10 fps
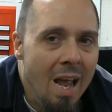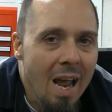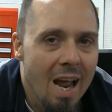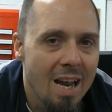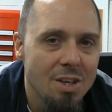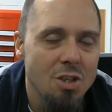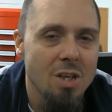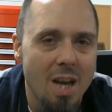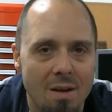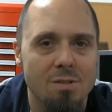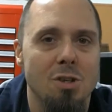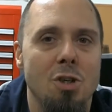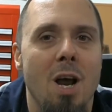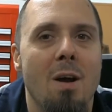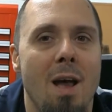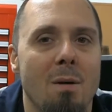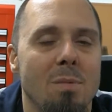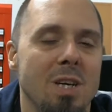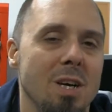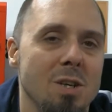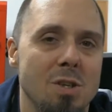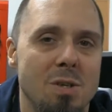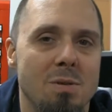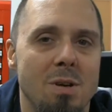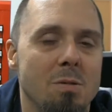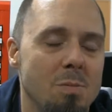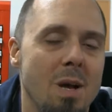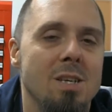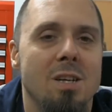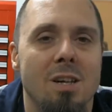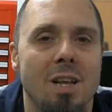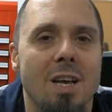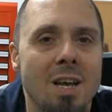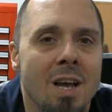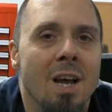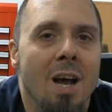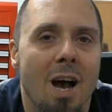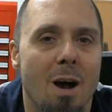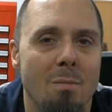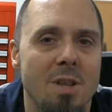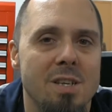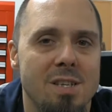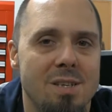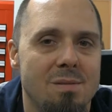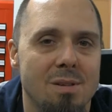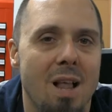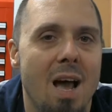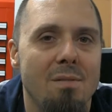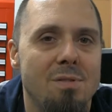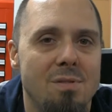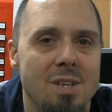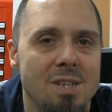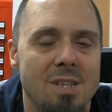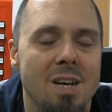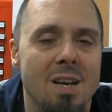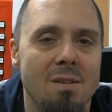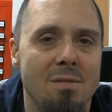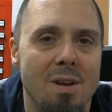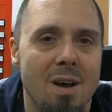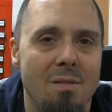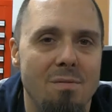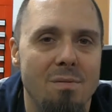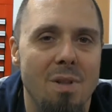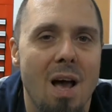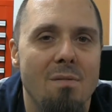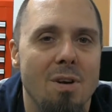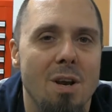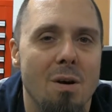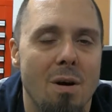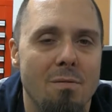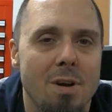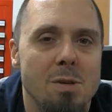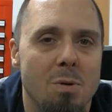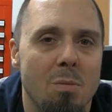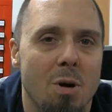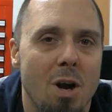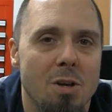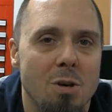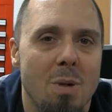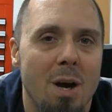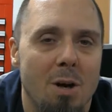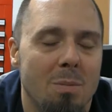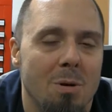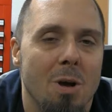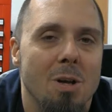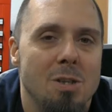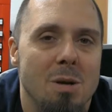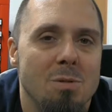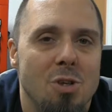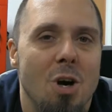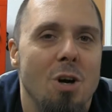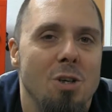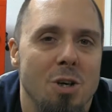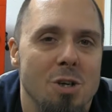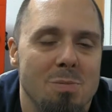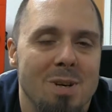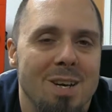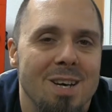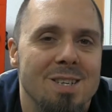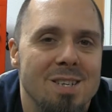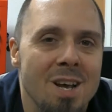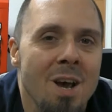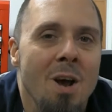and she gave us a shout out because it was basically um, this live this sit-in uh, live video on Facebook brought to you by Cripple Concepts Chargers because